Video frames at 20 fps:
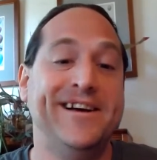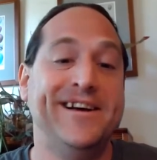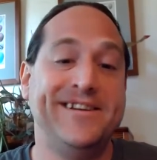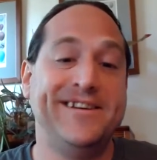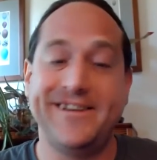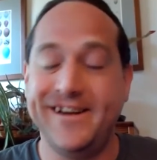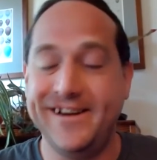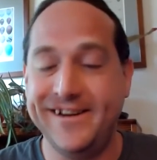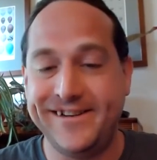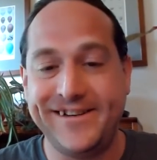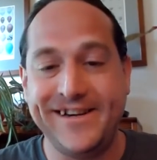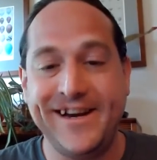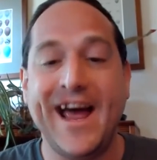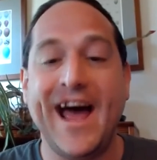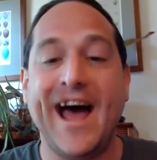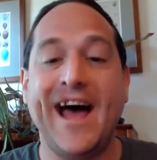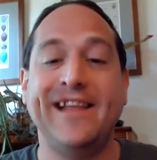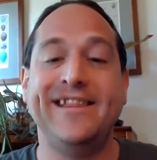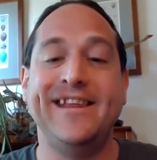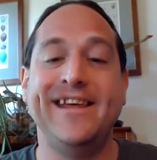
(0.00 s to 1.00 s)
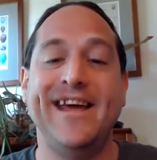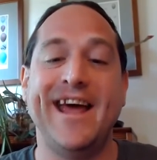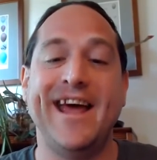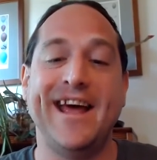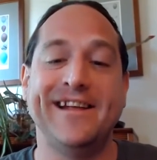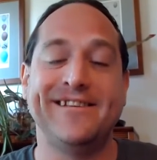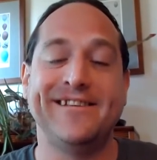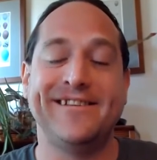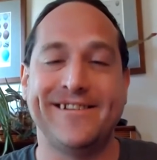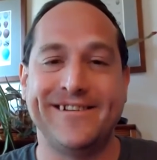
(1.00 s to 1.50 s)
She she had the
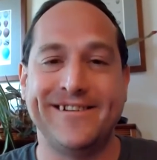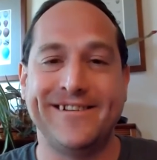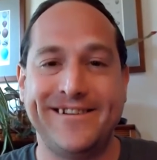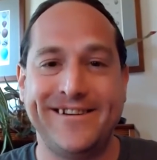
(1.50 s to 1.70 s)
answer.